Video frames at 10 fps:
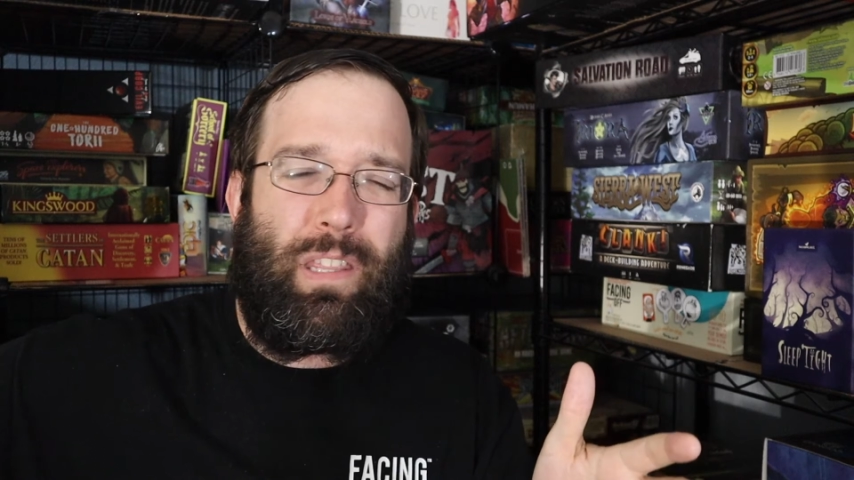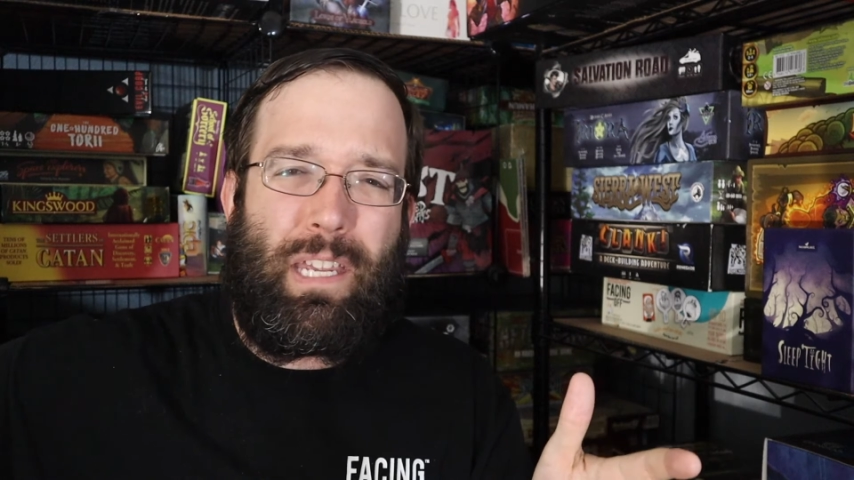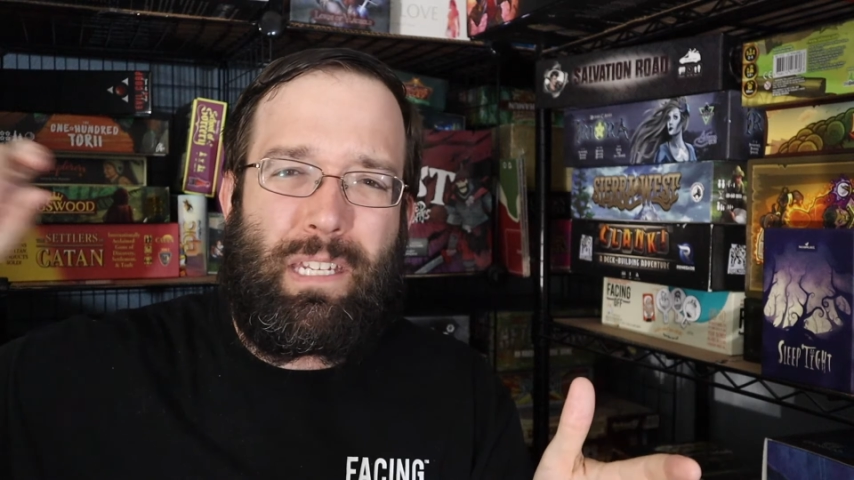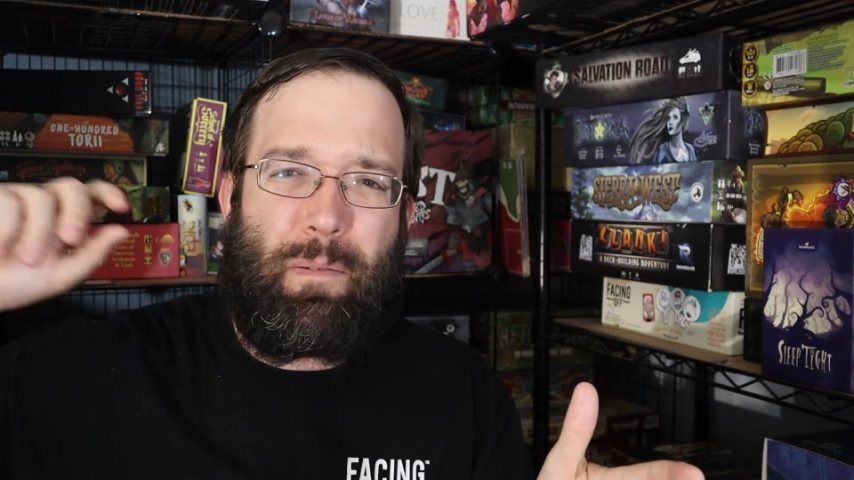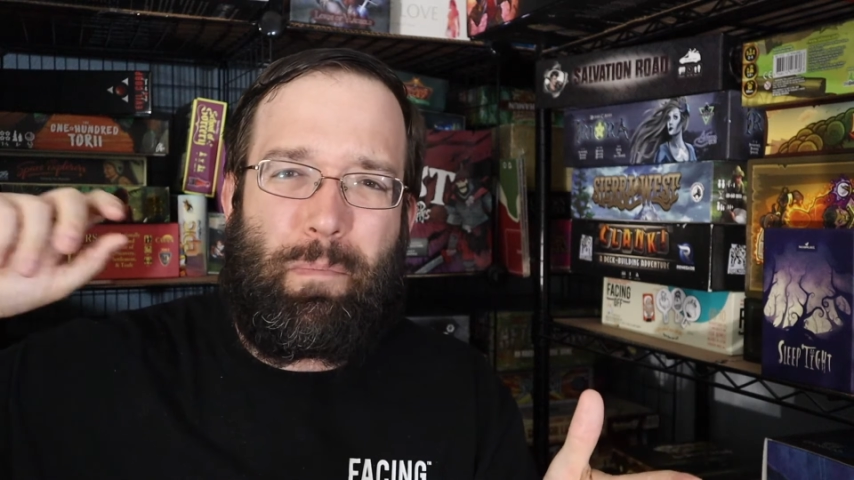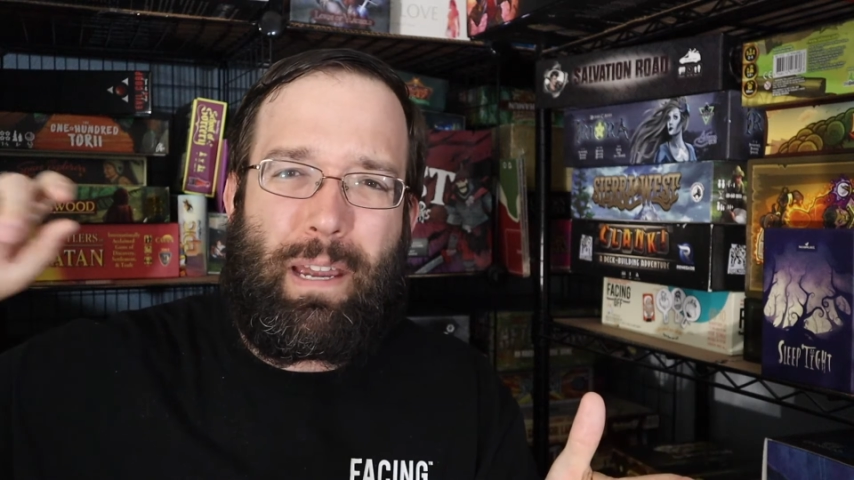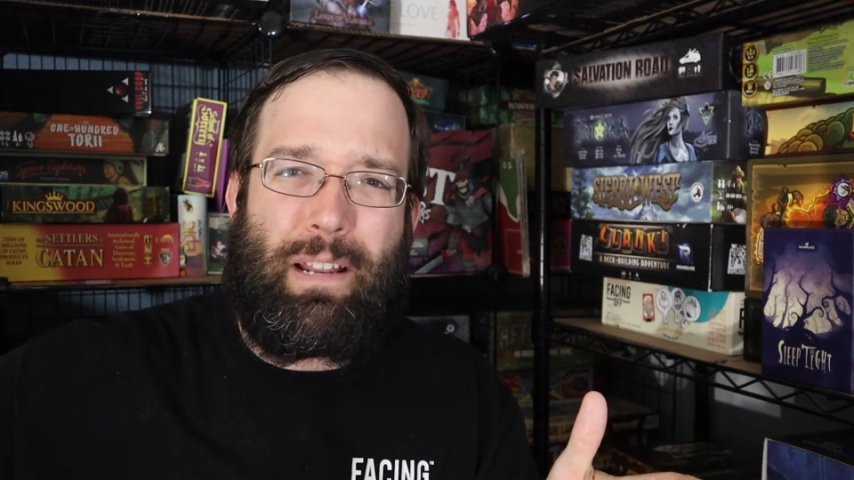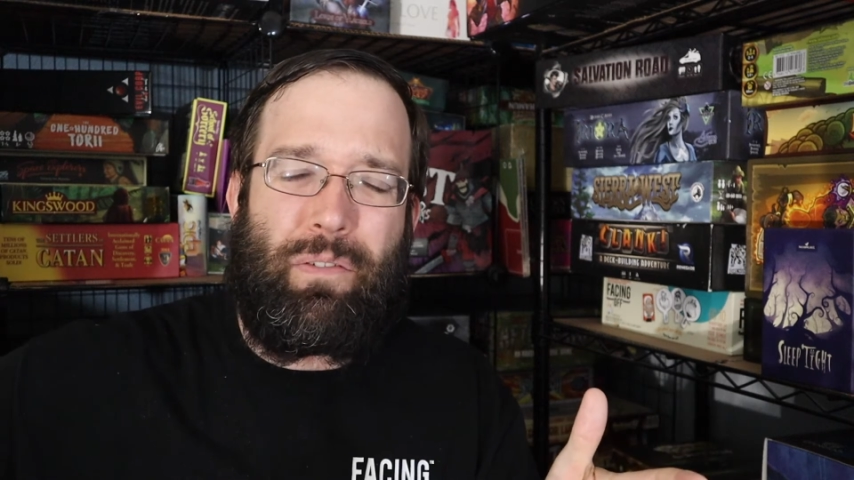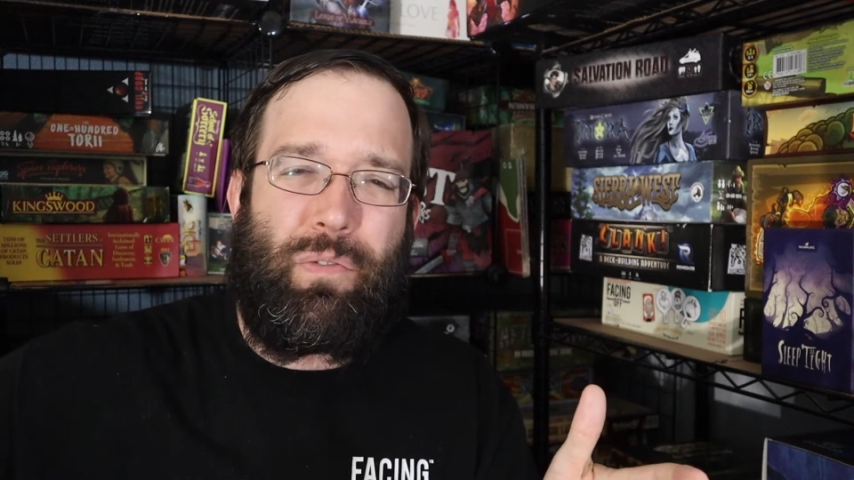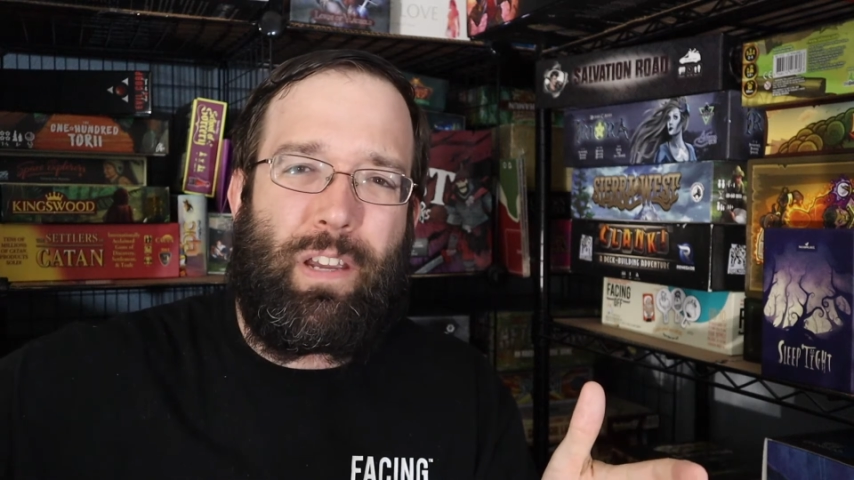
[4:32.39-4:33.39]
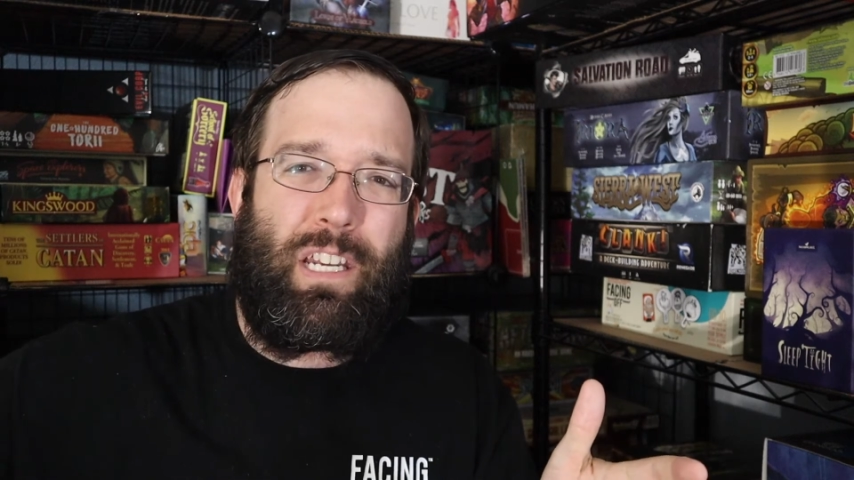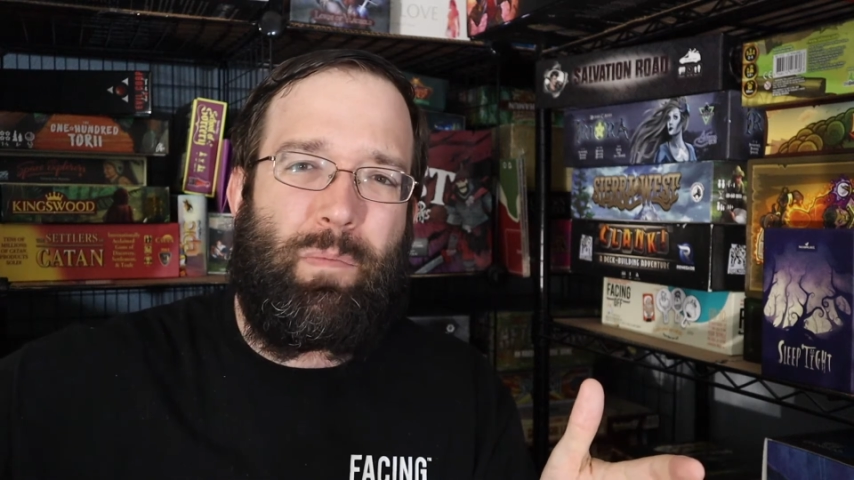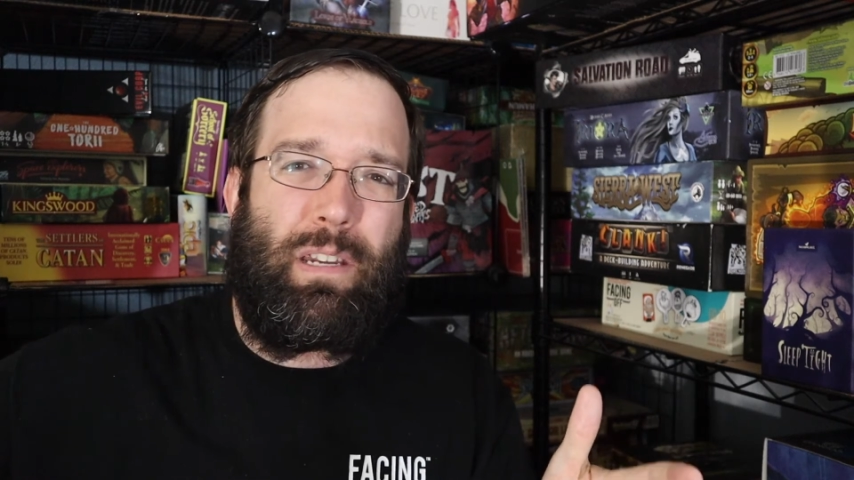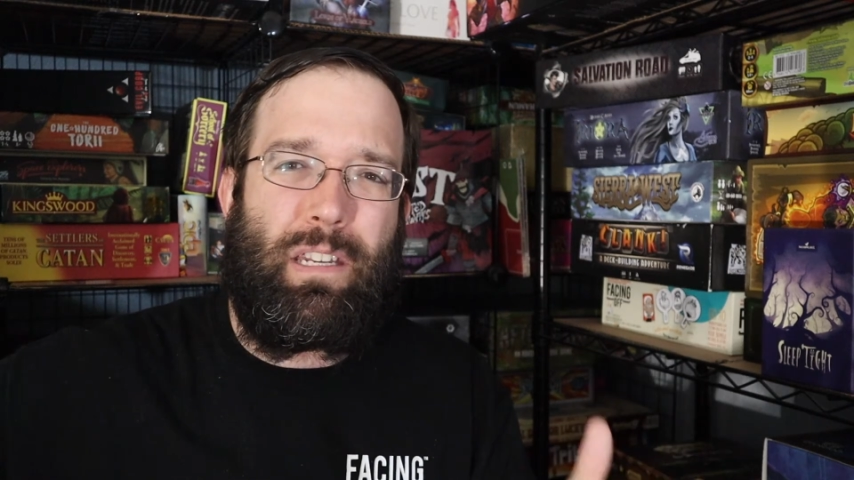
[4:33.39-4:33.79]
things that might affect me,